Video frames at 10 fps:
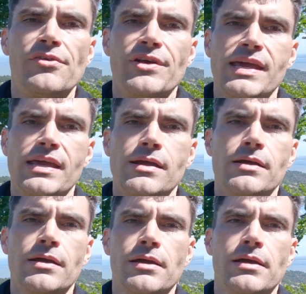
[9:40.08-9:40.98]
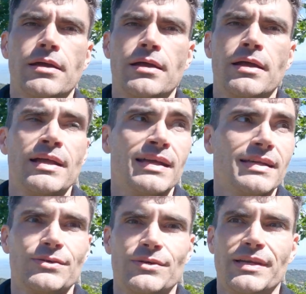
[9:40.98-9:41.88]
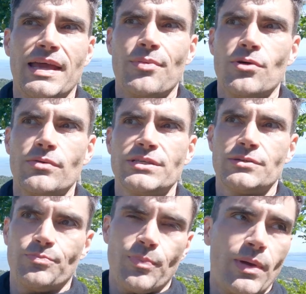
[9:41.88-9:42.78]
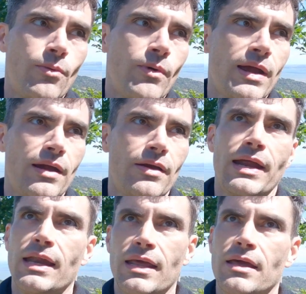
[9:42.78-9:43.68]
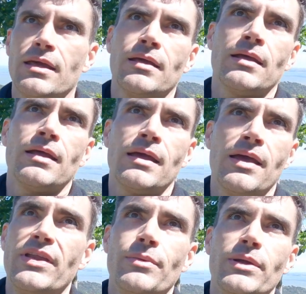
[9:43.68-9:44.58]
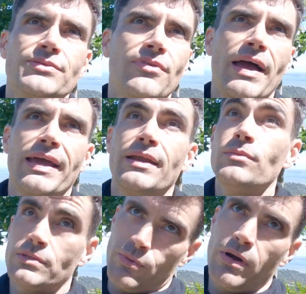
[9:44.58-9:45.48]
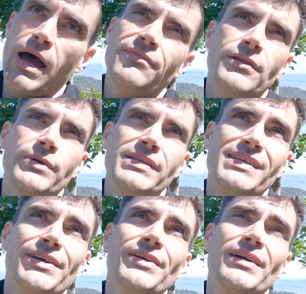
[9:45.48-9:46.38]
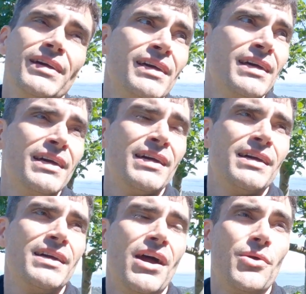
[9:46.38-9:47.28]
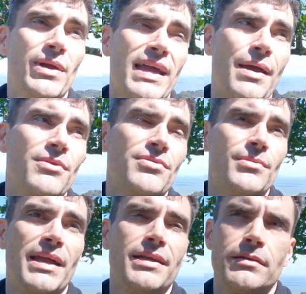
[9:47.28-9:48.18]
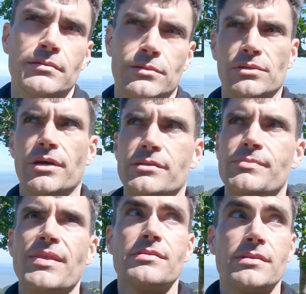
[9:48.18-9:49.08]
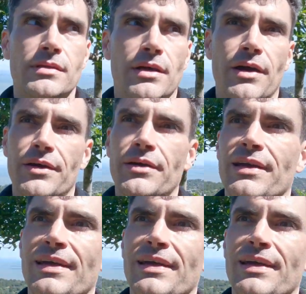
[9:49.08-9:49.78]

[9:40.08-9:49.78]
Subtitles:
here is Auckland Airport, which would be where if anybody was flying in, it's where I flew into, you know, when I came in from London all those months ago.